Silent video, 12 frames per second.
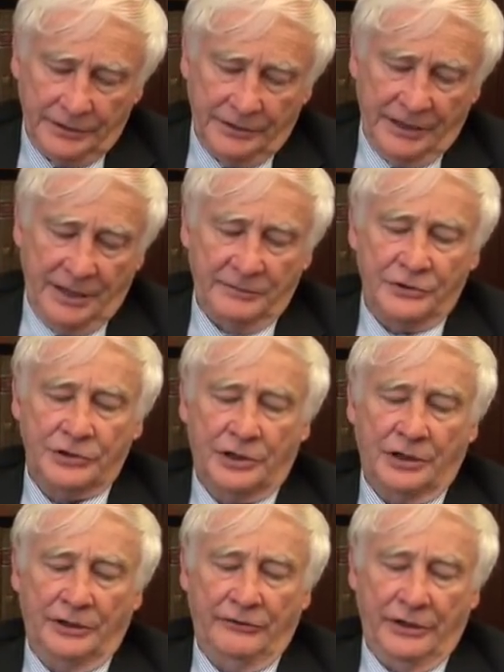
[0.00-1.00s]

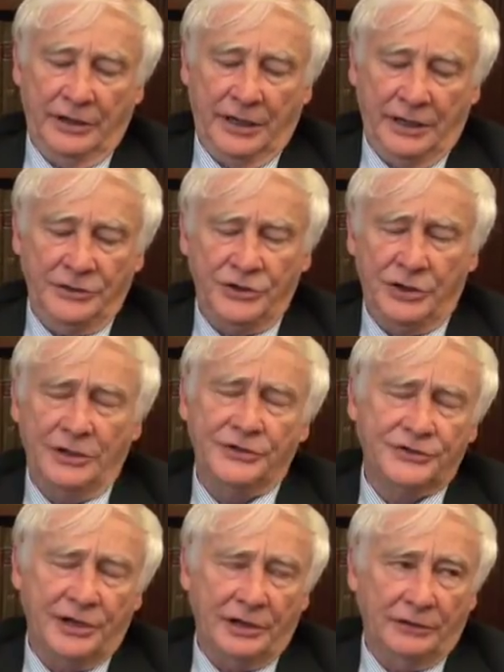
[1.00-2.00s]
EmDrive engine
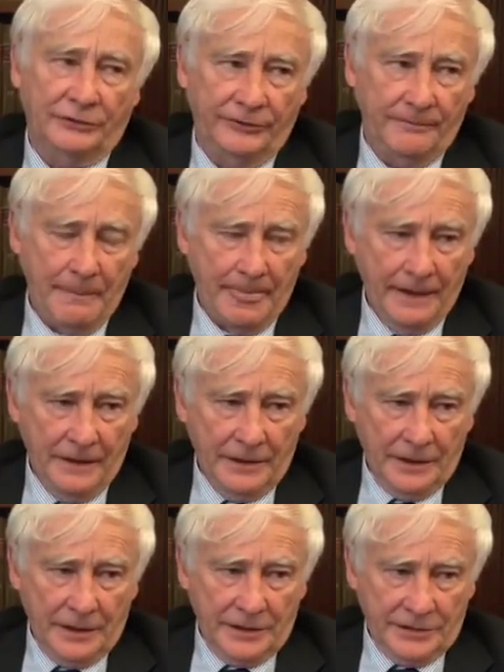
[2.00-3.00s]
itself.
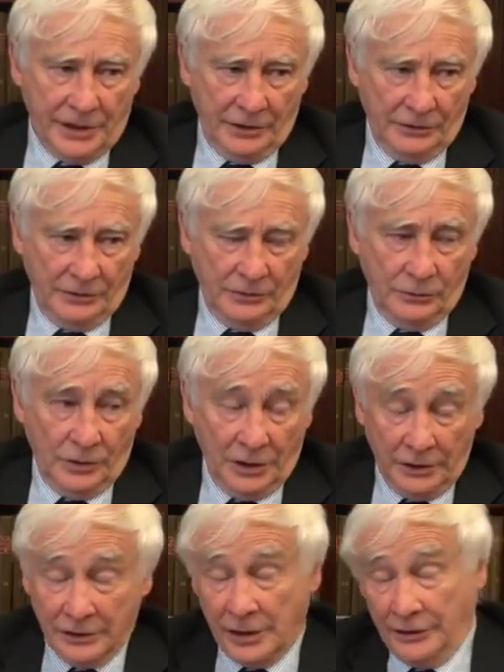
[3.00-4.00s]
So
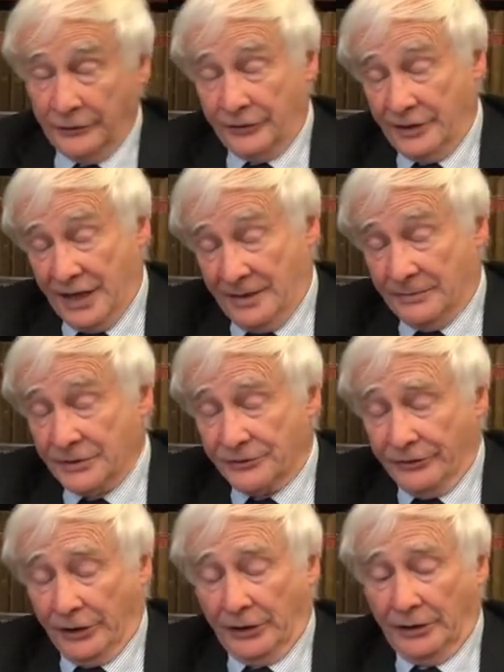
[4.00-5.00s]
while you're going through the
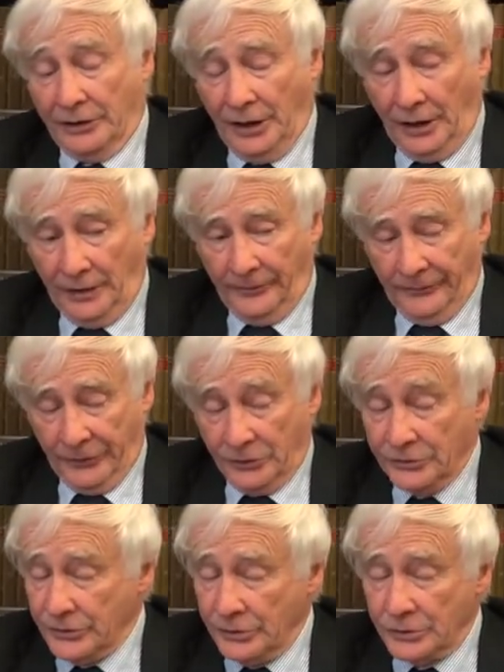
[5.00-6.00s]
atmosphere,
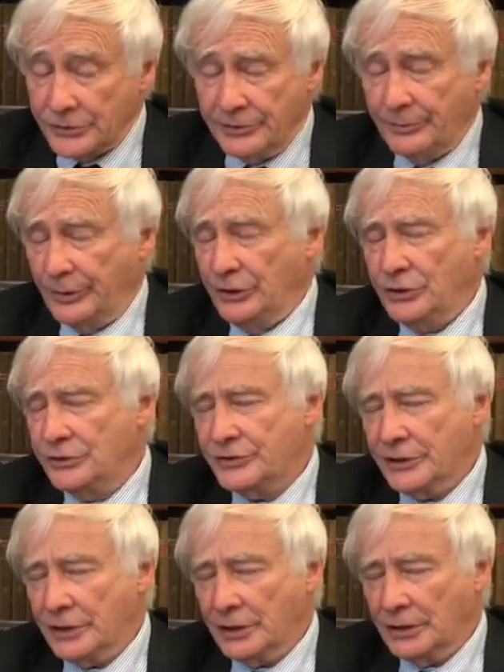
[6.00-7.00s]
you're simply
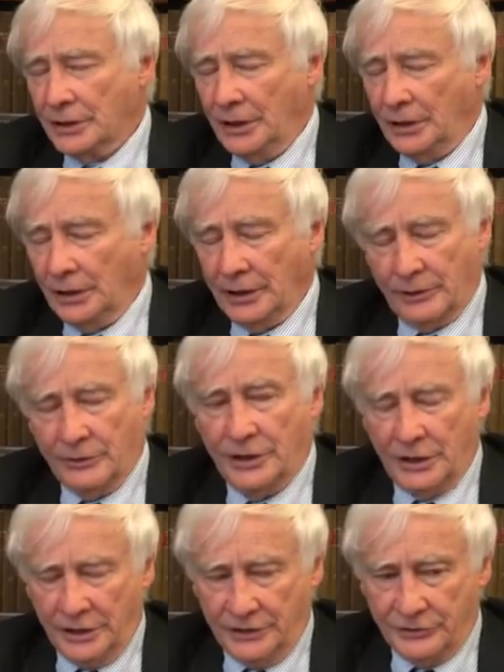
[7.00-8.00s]
using liquid
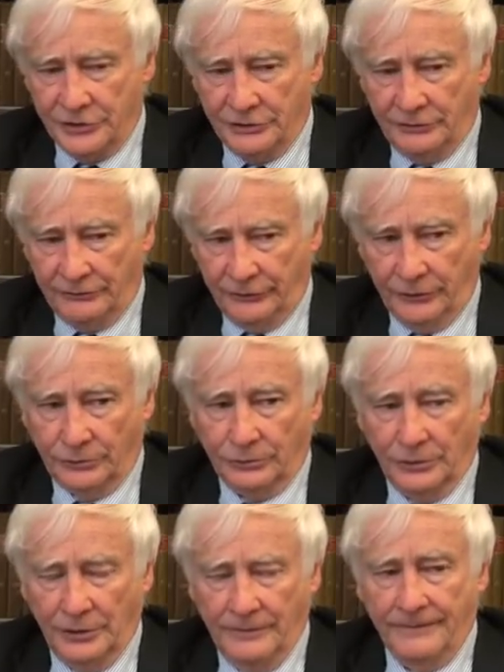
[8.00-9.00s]
hydrogen
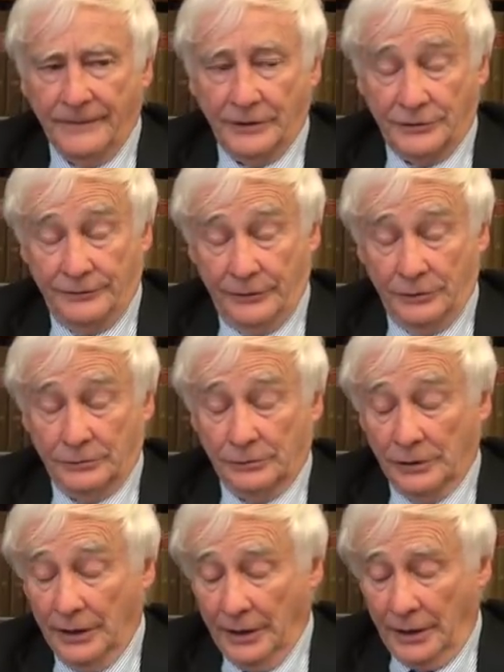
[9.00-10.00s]
fuel as
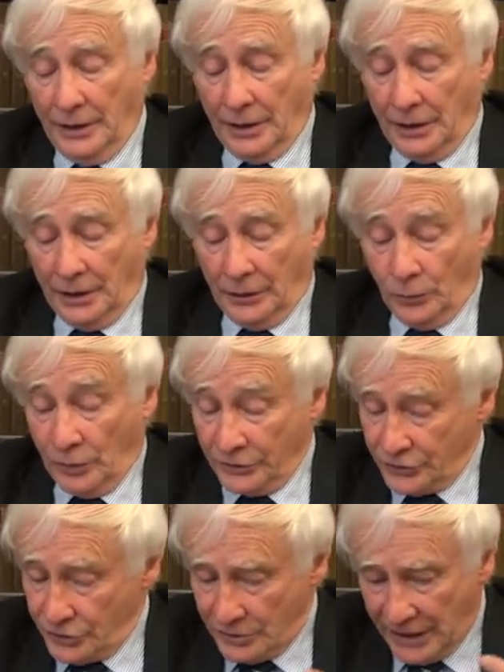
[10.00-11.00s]
fuel.
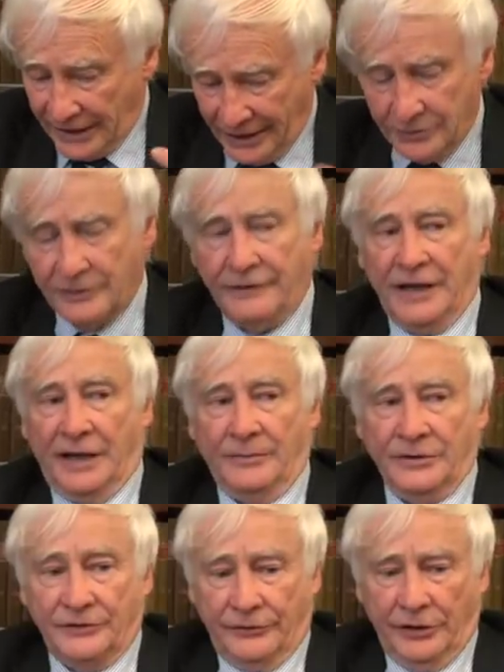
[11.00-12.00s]
Once you get out of the
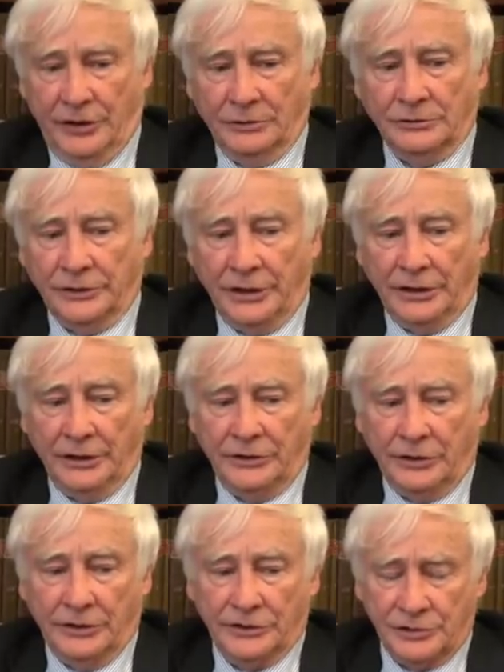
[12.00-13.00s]
atmosphere, you'll need
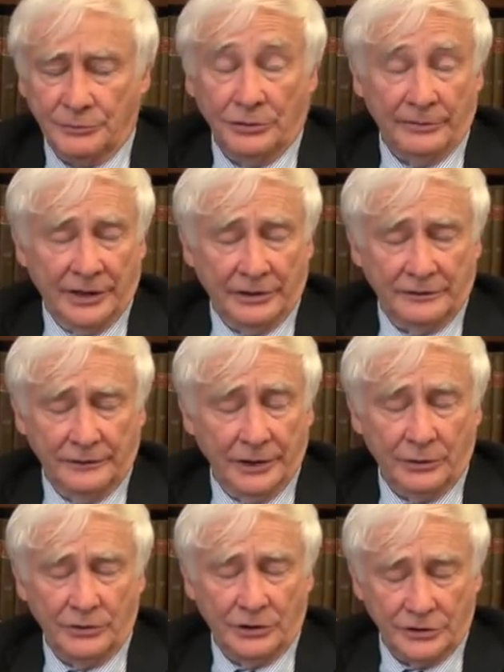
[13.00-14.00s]
a small amount of
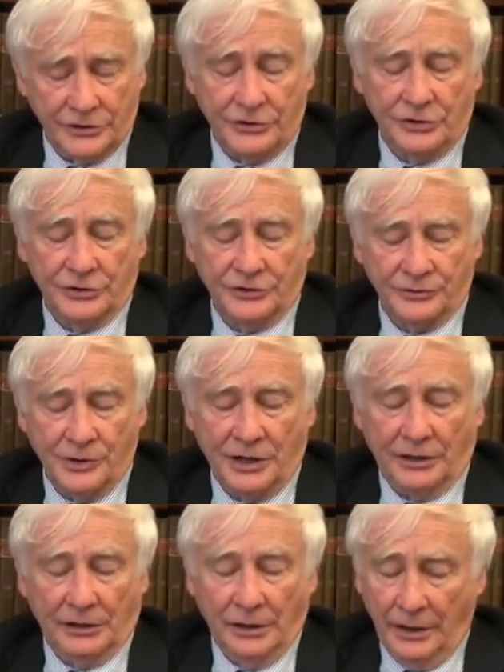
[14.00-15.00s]
liquid oxygen as
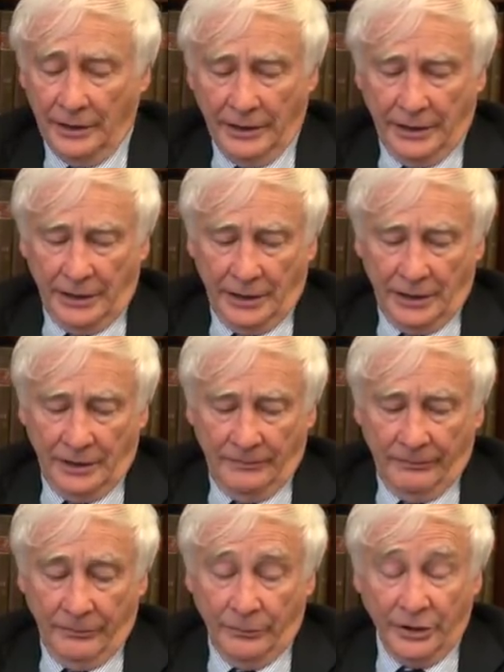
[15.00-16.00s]
well.
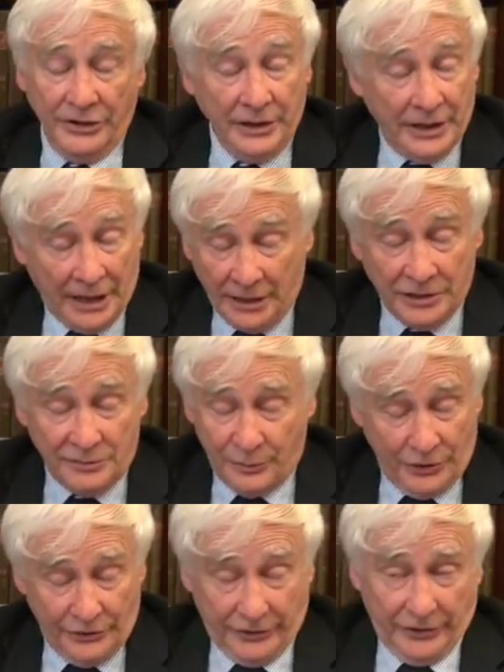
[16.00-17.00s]
But the end
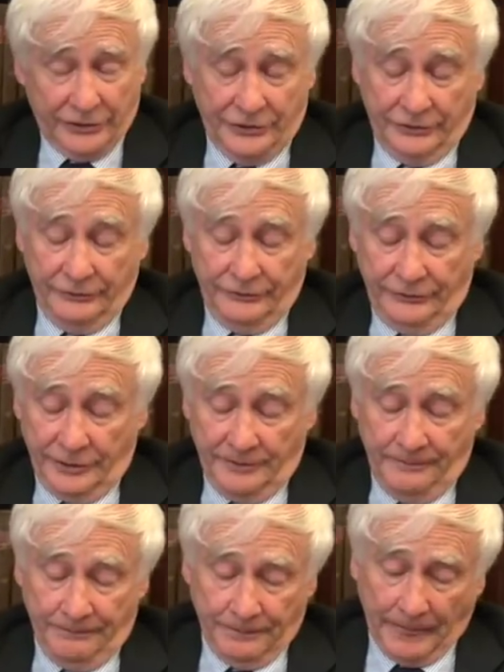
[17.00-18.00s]
product of
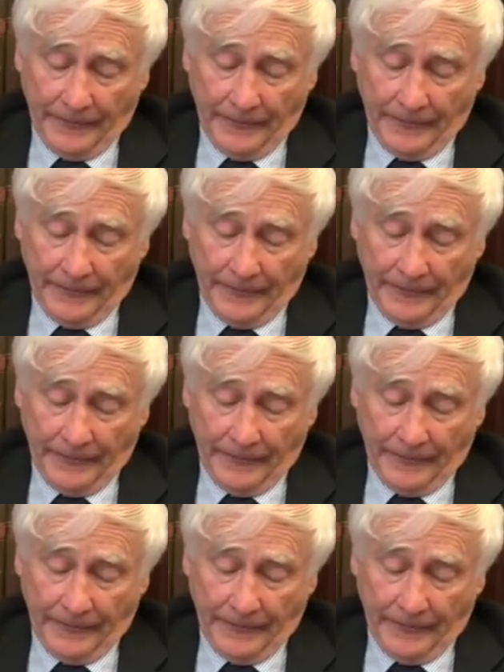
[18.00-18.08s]
the